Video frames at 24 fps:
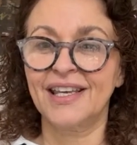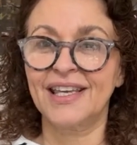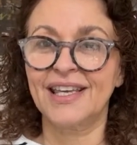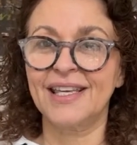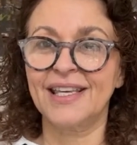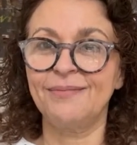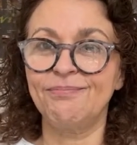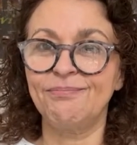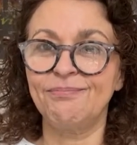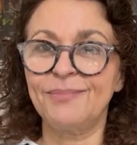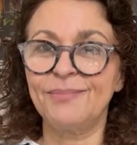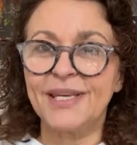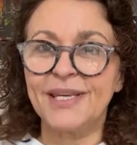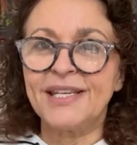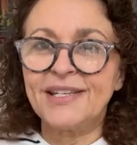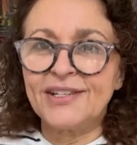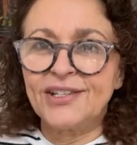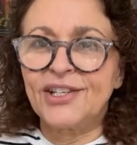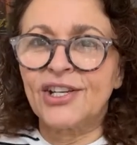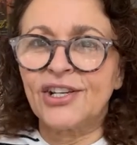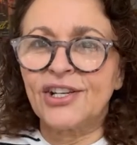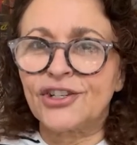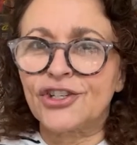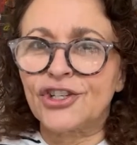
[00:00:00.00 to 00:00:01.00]

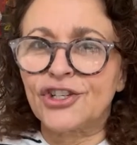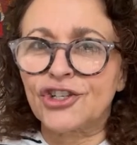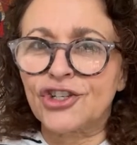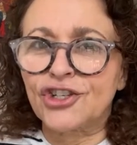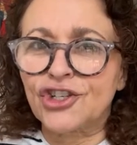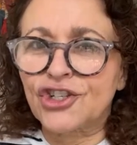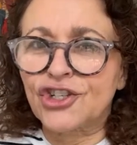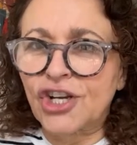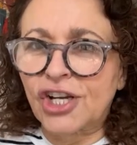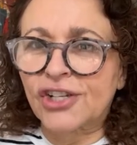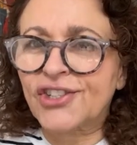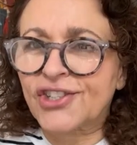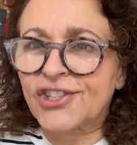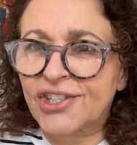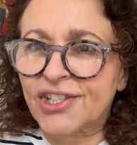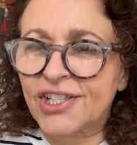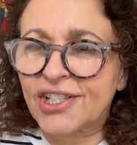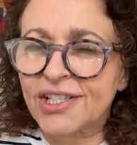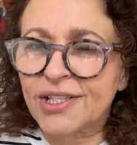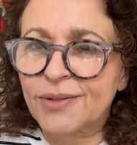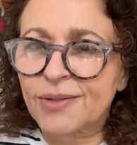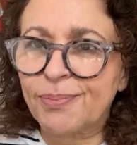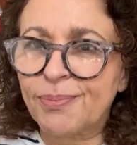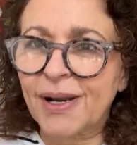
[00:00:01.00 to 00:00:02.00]
immediate
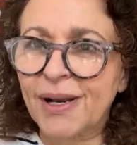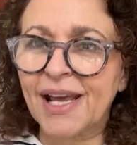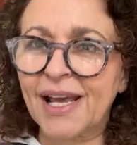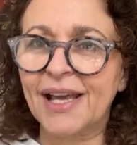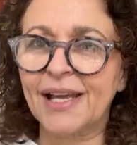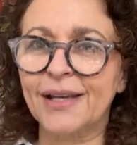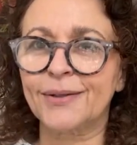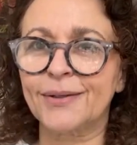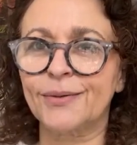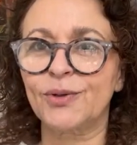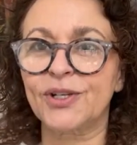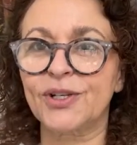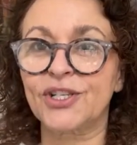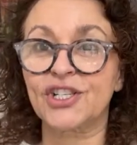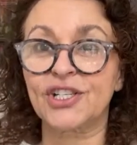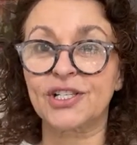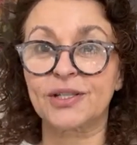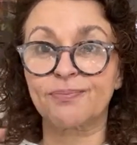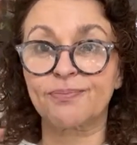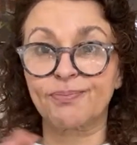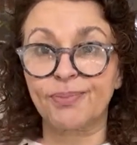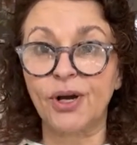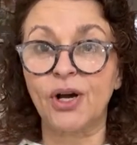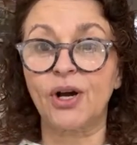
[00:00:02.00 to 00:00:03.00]
justice plan, which
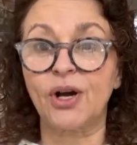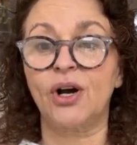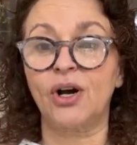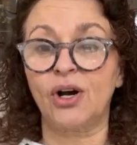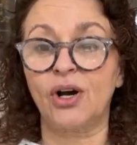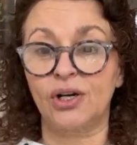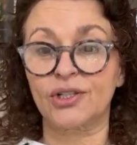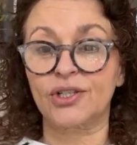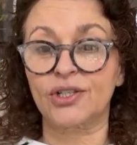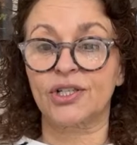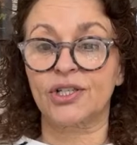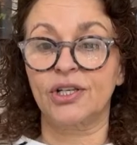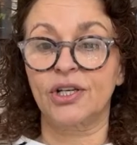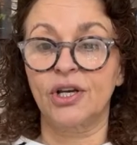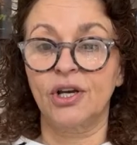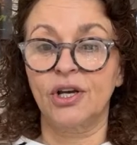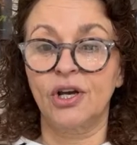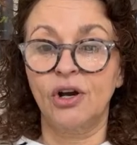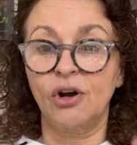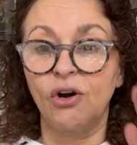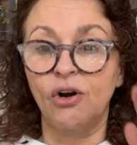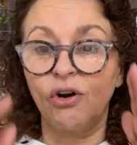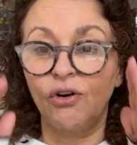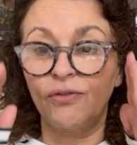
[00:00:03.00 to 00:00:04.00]
is part
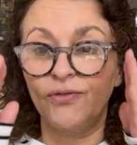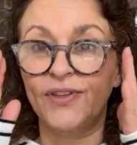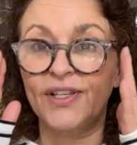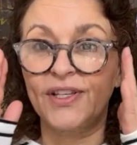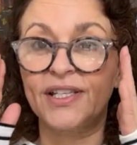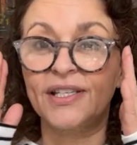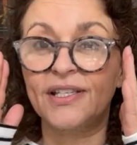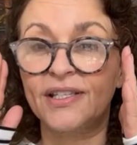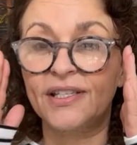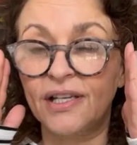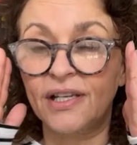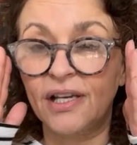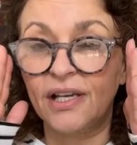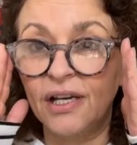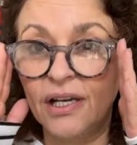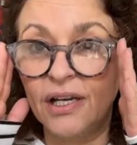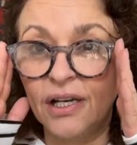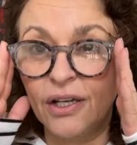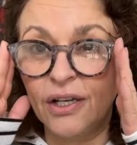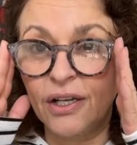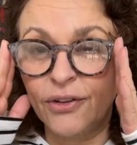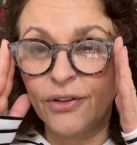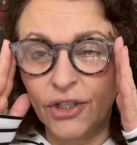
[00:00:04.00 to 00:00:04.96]
of this, uh,